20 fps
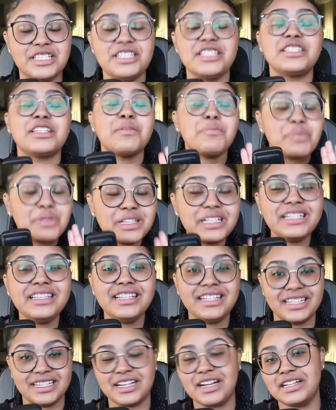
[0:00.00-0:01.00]
is
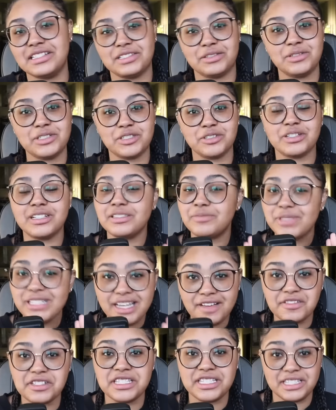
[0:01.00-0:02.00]
completely inconsequential because we
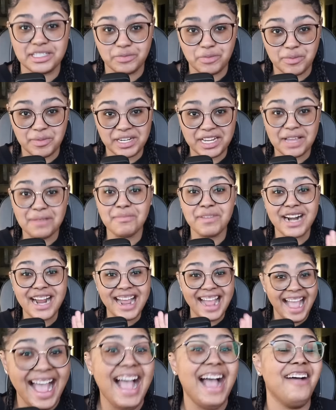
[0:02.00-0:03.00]
never see this woman again. But I
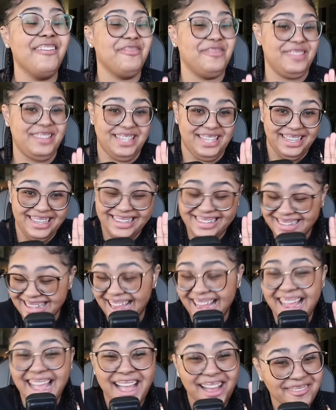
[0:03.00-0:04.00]
have
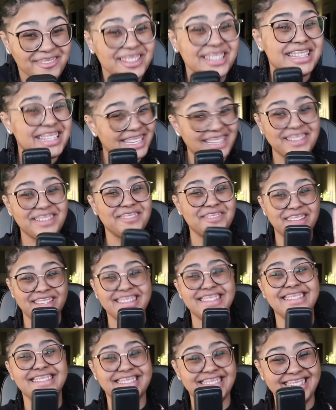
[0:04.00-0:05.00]
to tell you about
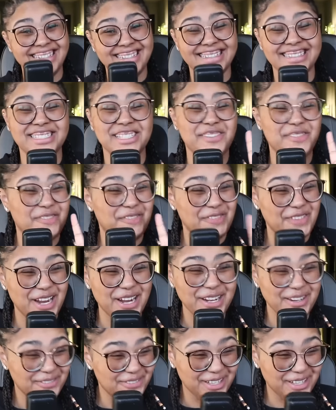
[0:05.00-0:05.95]
this scene because it's very